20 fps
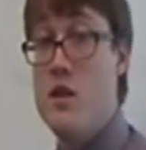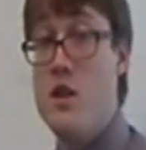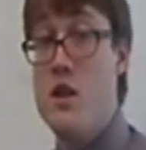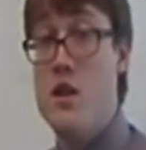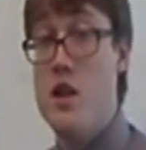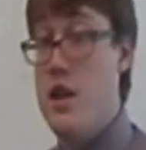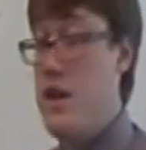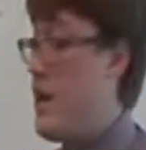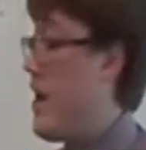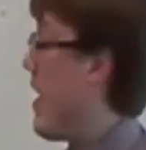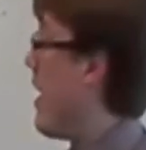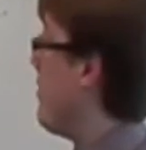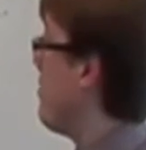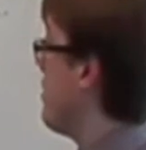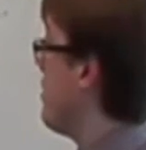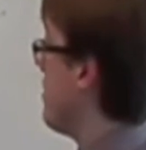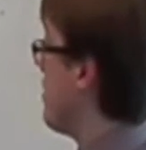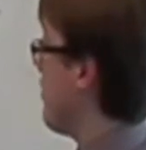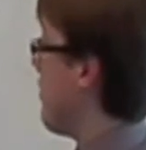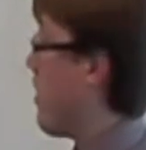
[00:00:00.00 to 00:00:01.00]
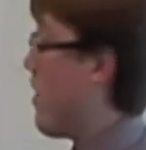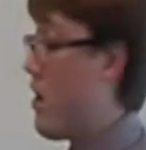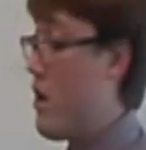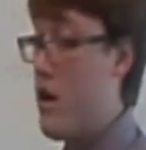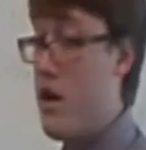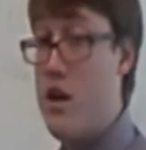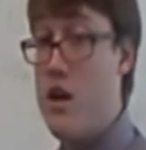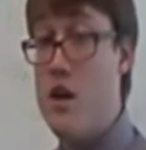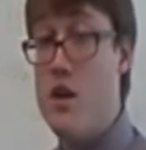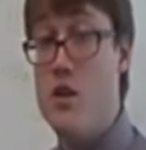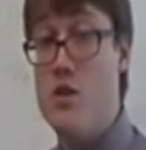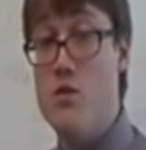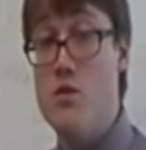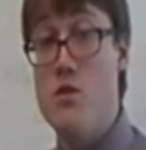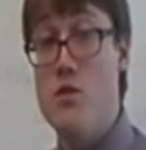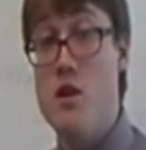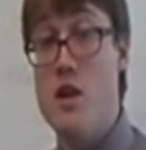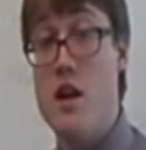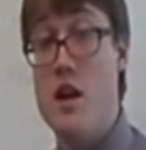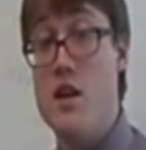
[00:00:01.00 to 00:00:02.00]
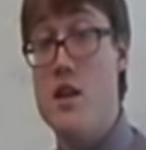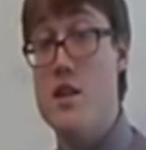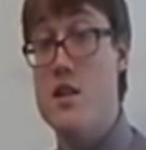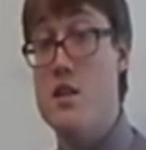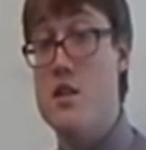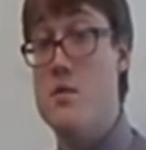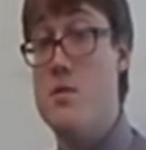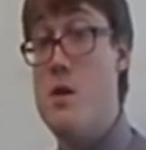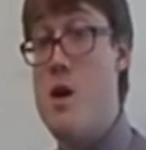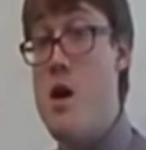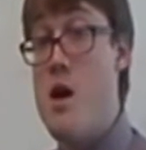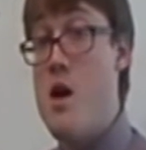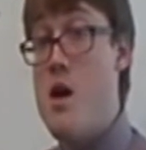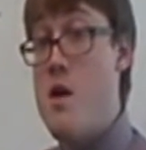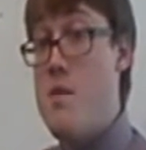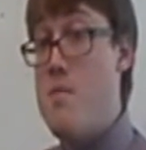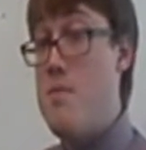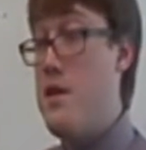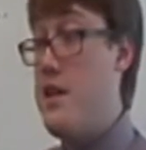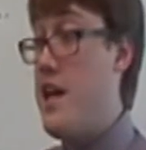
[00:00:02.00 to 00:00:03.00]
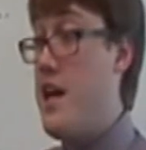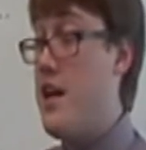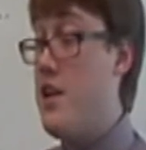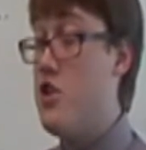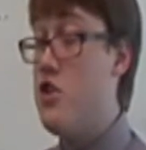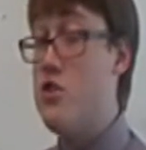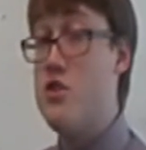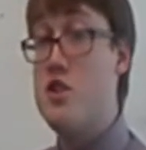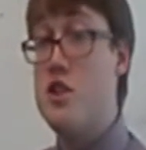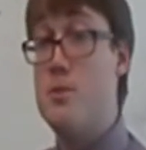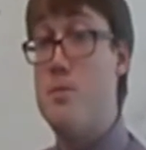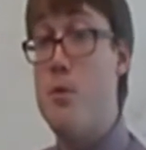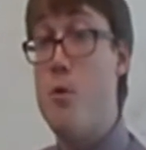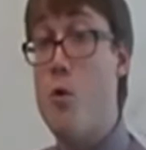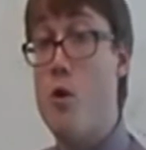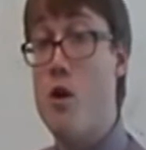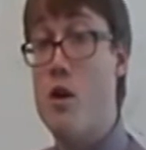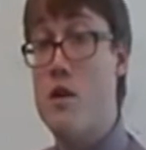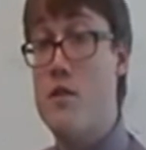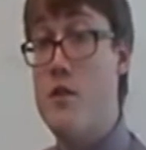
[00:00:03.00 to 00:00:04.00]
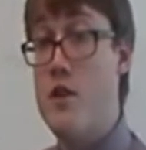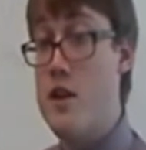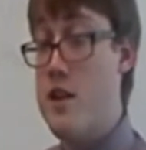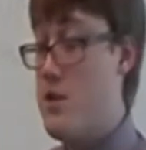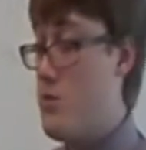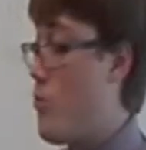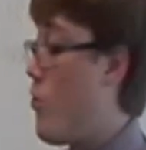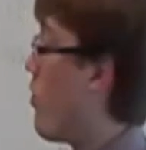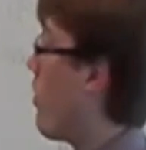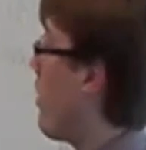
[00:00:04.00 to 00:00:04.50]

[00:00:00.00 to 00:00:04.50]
in the absence of Hardicanute and his potential support for his war